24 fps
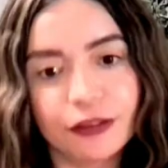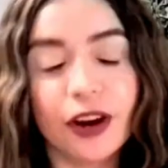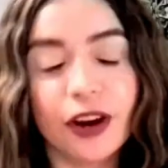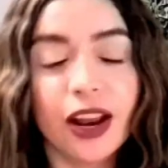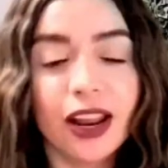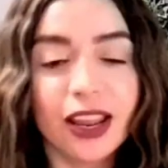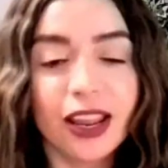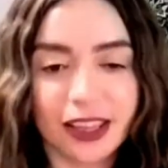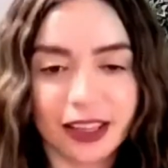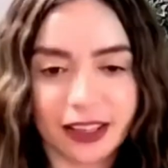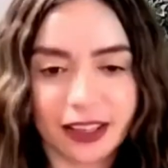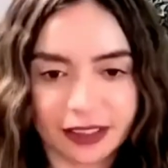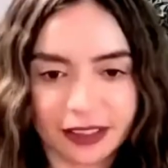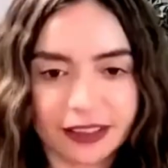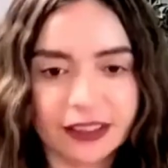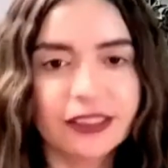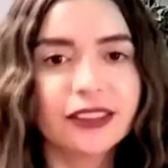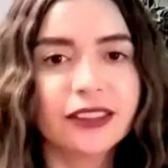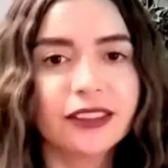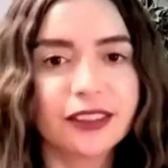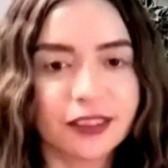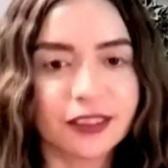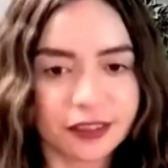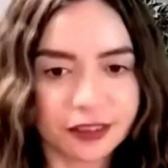right.
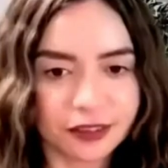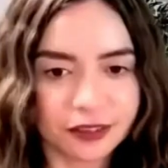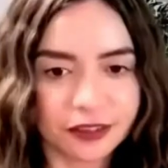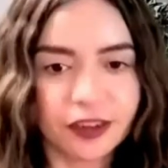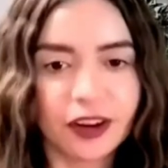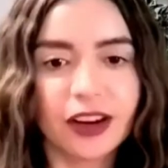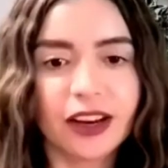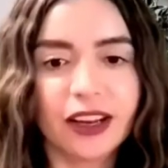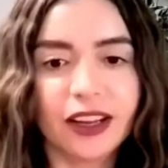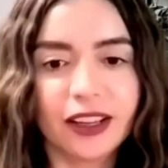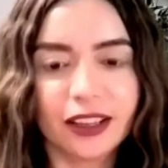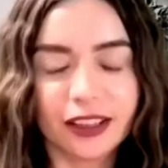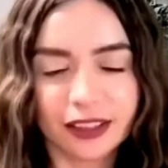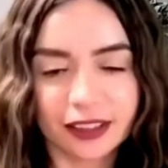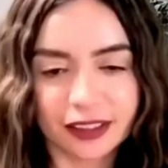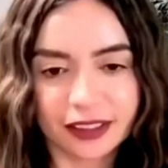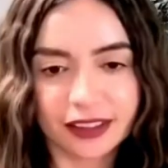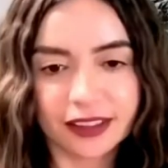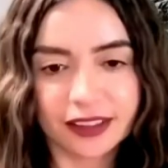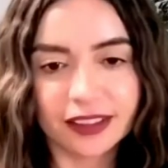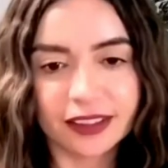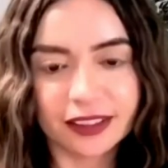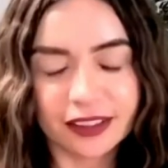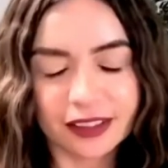and it mm-hmm.
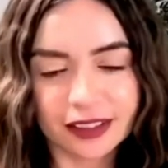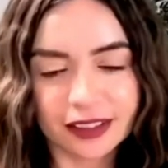was